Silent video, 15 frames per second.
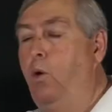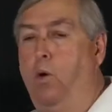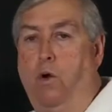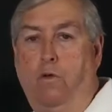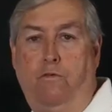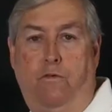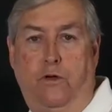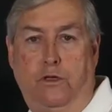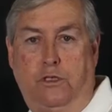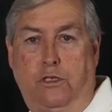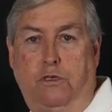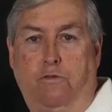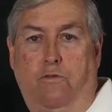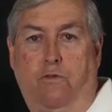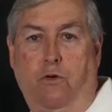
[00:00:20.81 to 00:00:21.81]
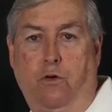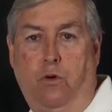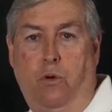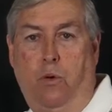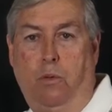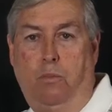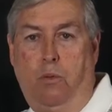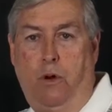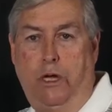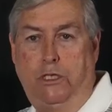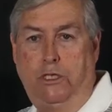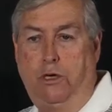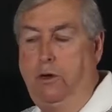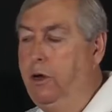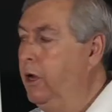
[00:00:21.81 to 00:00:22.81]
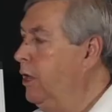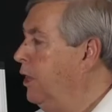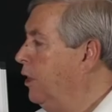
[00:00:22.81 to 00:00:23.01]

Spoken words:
or versus full court pressure